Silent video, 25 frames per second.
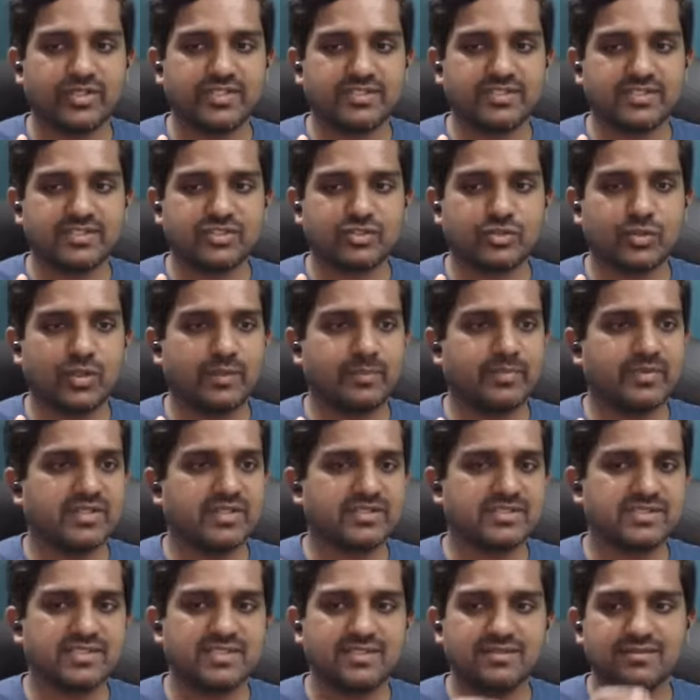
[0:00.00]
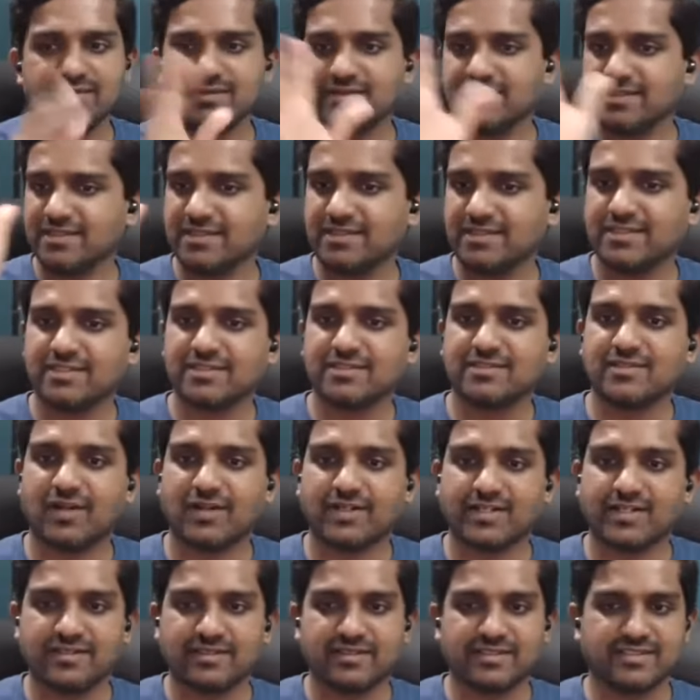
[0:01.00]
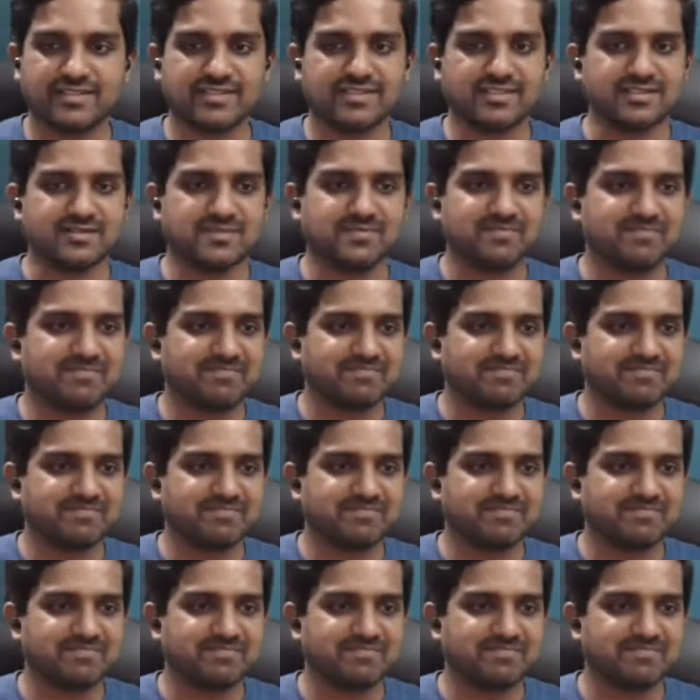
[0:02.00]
choices to a person, he is not interested.